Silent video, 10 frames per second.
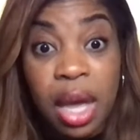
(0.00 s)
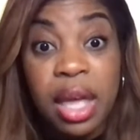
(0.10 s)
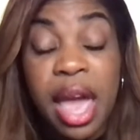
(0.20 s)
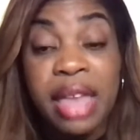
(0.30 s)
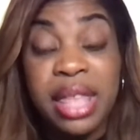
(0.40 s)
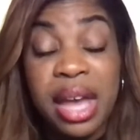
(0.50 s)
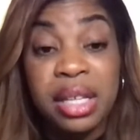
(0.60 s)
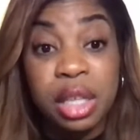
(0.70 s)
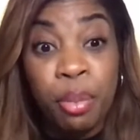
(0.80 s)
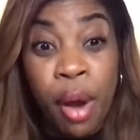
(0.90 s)
and that
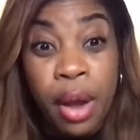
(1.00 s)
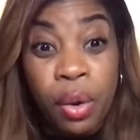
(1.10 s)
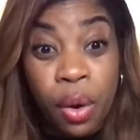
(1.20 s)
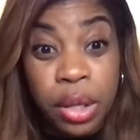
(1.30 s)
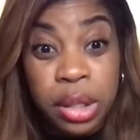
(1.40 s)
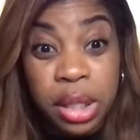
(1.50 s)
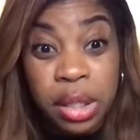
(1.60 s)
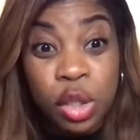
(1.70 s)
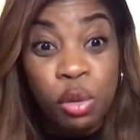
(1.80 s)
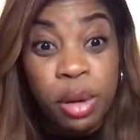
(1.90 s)
is a priority
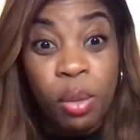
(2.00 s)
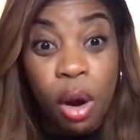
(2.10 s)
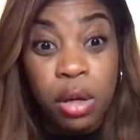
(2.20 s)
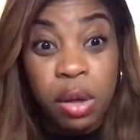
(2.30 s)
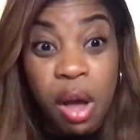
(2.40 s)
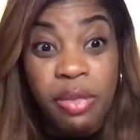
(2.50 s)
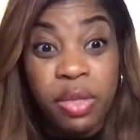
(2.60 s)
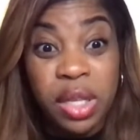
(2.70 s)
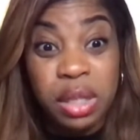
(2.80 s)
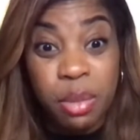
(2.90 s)
to be worked on
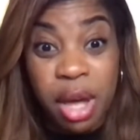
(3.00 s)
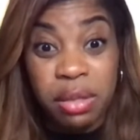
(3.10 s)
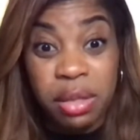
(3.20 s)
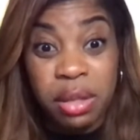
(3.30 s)
this month.